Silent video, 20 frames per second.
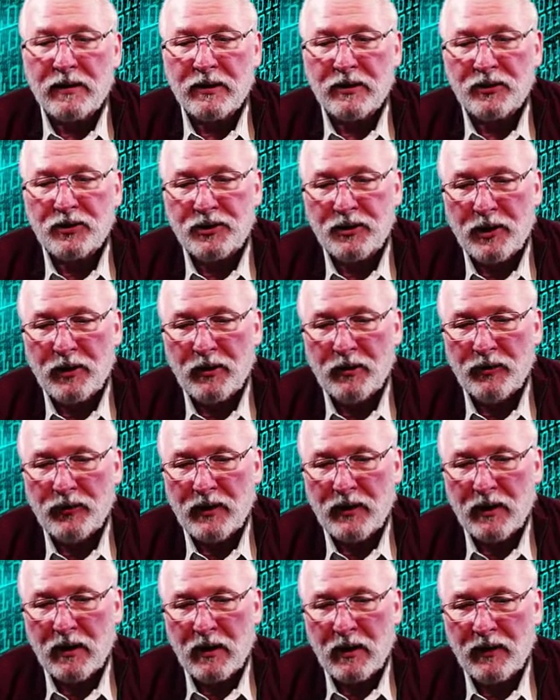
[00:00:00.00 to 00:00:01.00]
that's going to
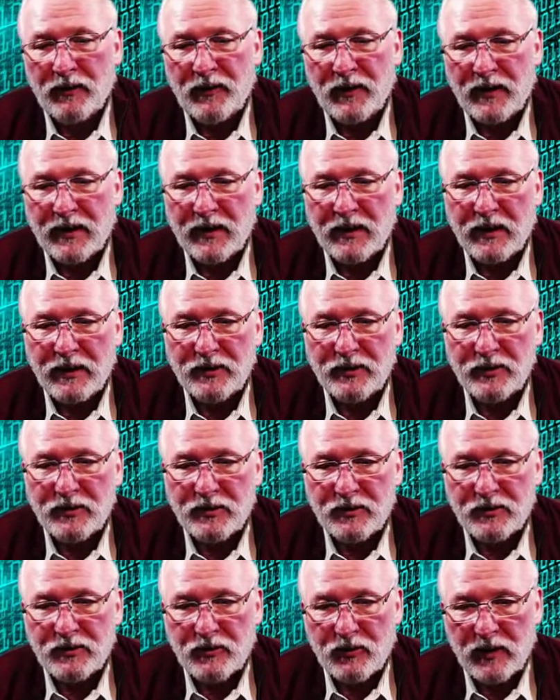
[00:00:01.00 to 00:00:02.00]
show the
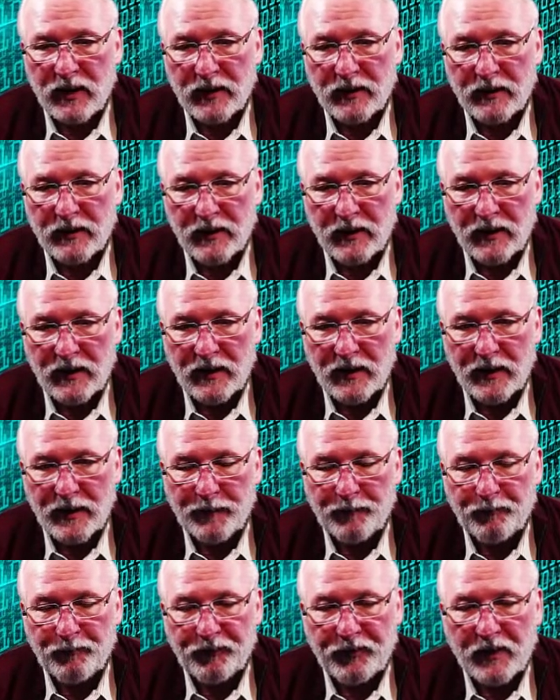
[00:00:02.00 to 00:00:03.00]
authentication
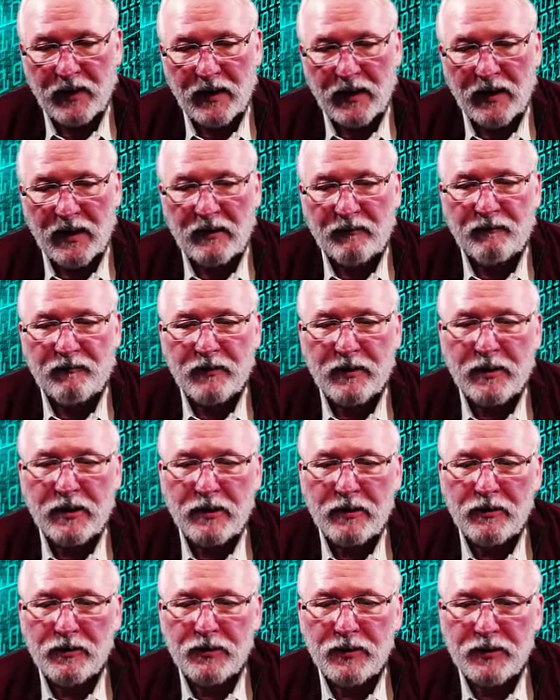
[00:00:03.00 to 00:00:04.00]
string
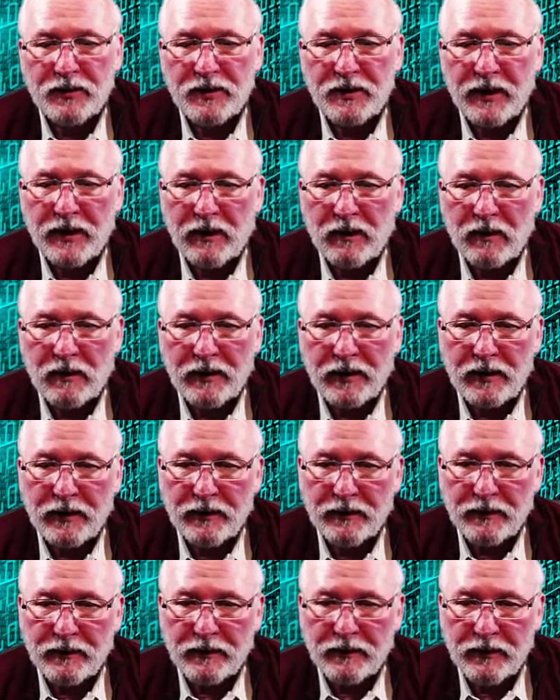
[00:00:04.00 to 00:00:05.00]
for the users
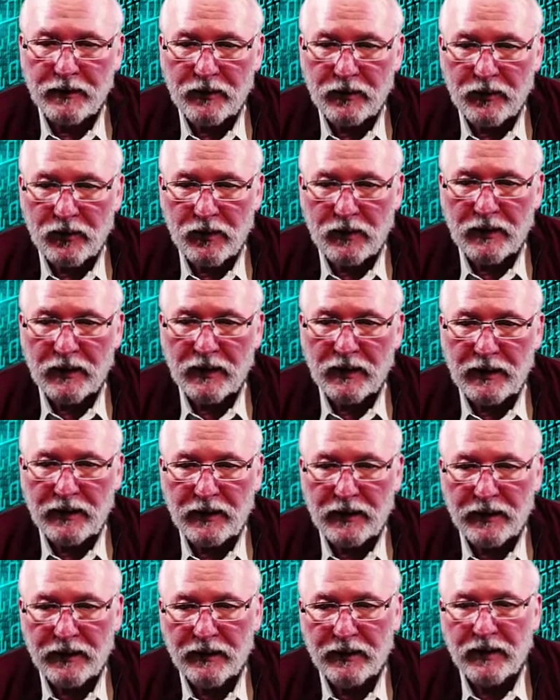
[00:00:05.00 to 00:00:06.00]
that are
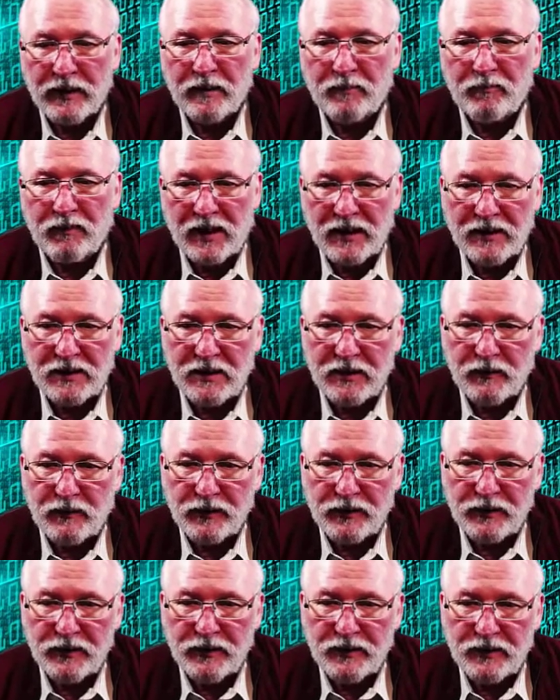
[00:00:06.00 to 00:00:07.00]
currently in the
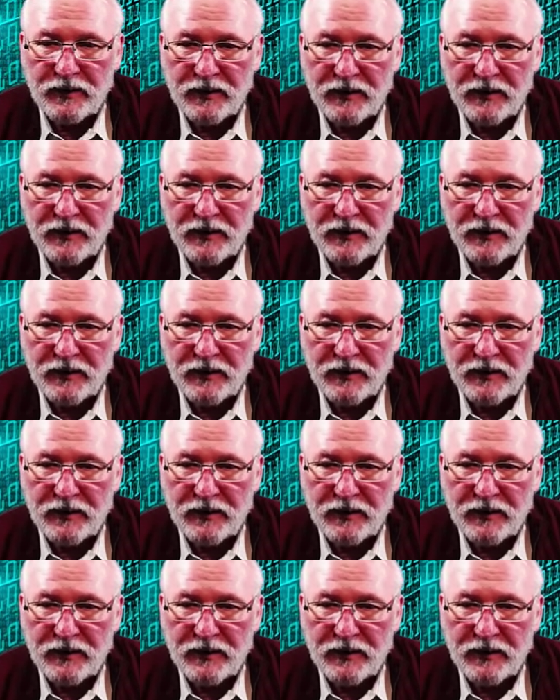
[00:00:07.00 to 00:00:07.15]
MySQL